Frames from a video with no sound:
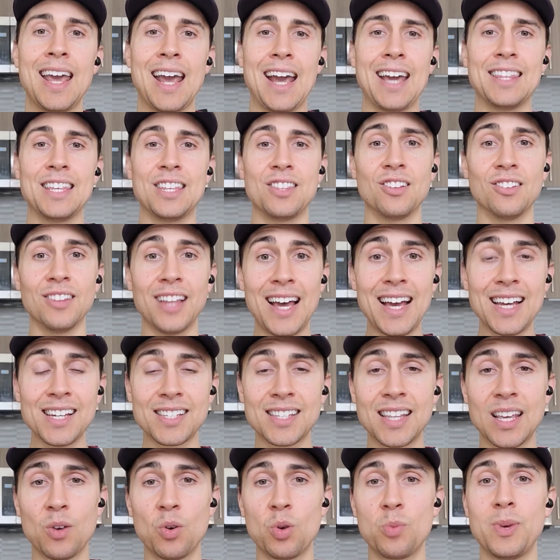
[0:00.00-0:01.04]
And then the
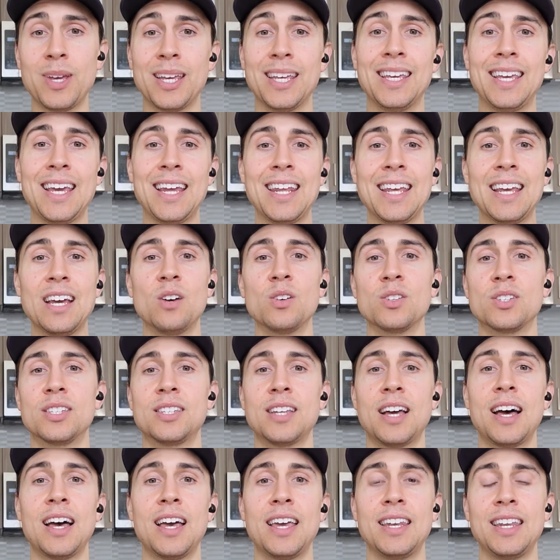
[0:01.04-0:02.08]
last thing would be getting
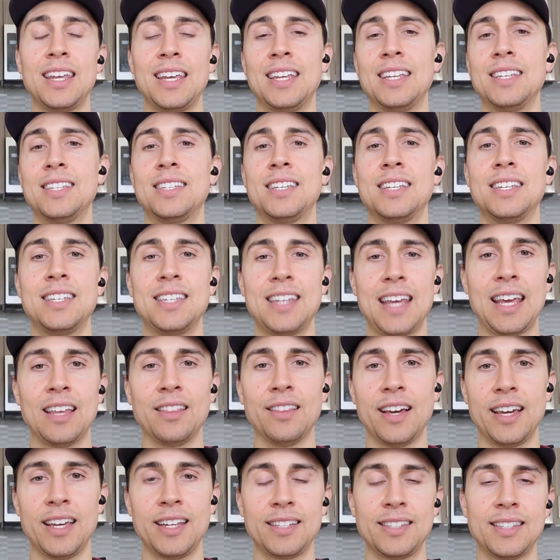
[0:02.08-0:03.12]
outside into
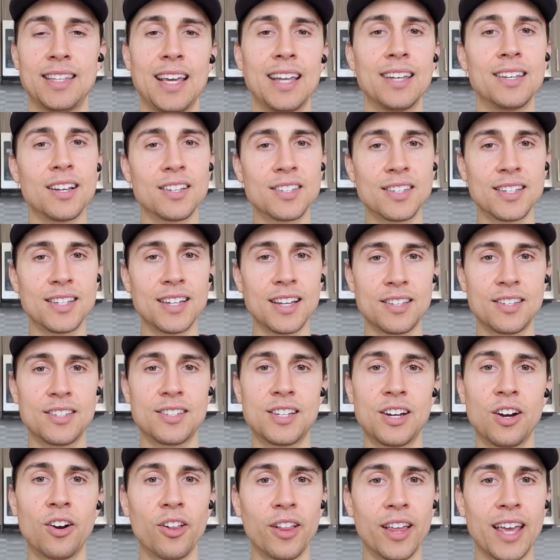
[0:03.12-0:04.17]
daylight. It doesn't
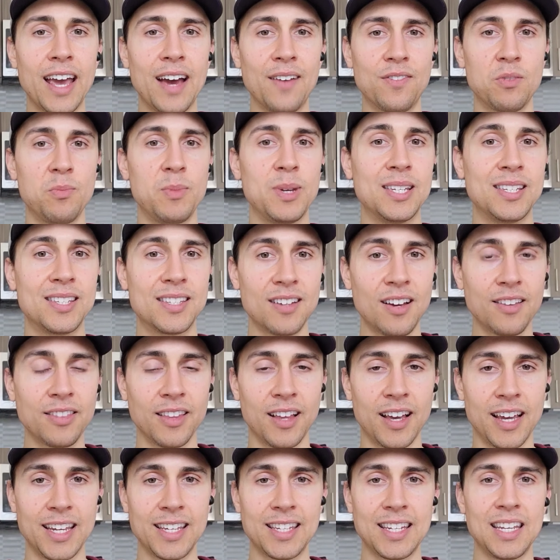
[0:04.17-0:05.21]
necessarily have to be
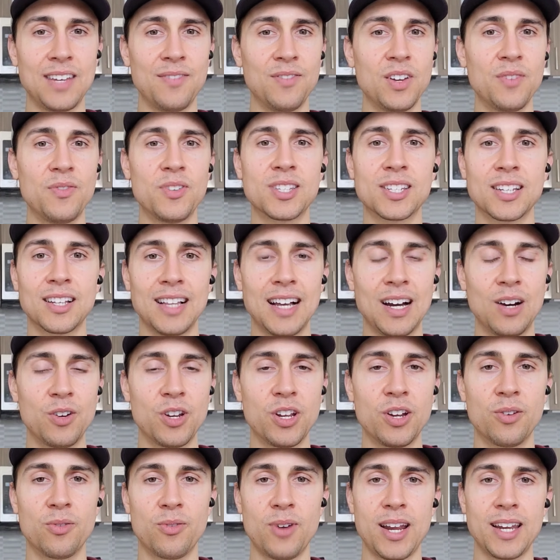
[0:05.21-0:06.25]
sunlight, even if it's
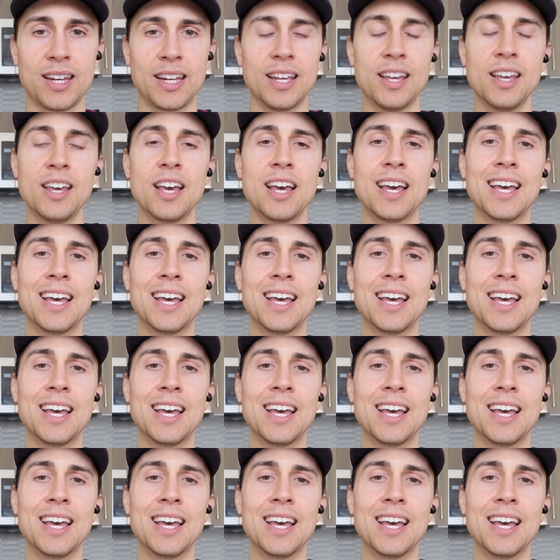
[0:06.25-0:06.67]
cloudy or rainy.